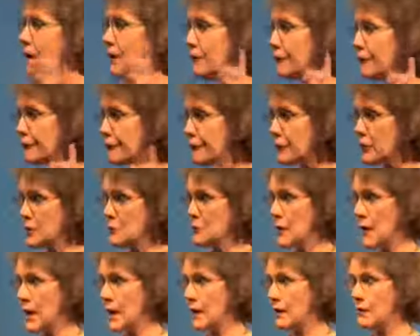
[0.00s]
of free
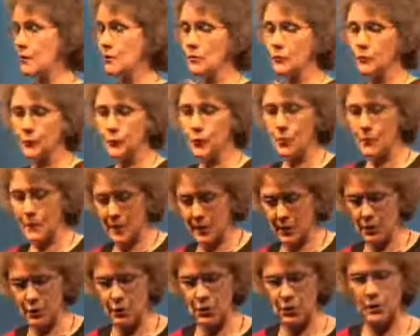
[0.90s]
radical
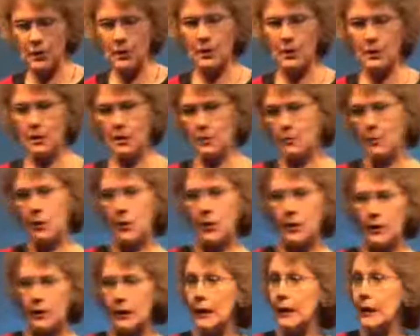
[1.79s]
formation in the
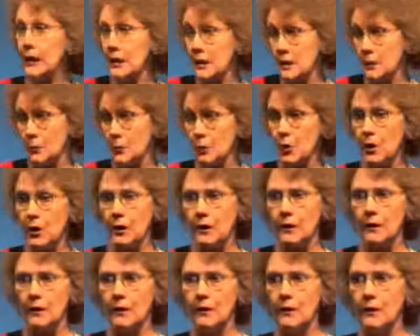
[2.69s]
body, in the
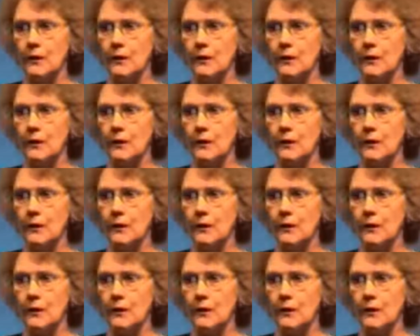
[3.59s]
brain.